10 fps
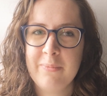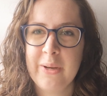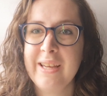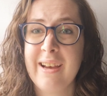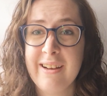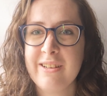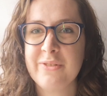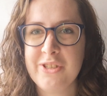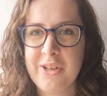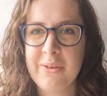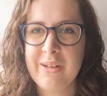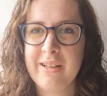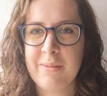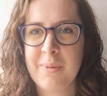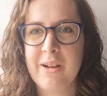But yeah, I'd love to show you a
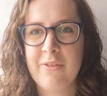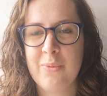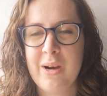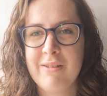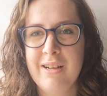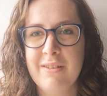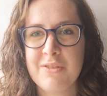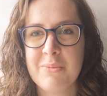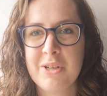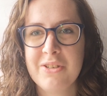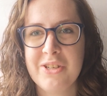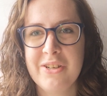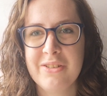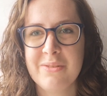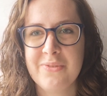little bit of where I live, so I'm going to show
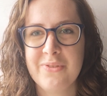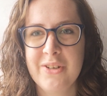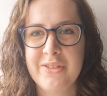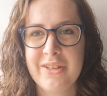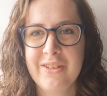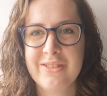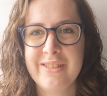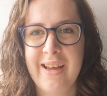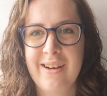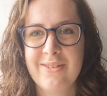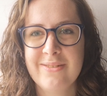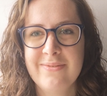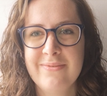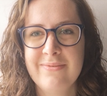you some photos now.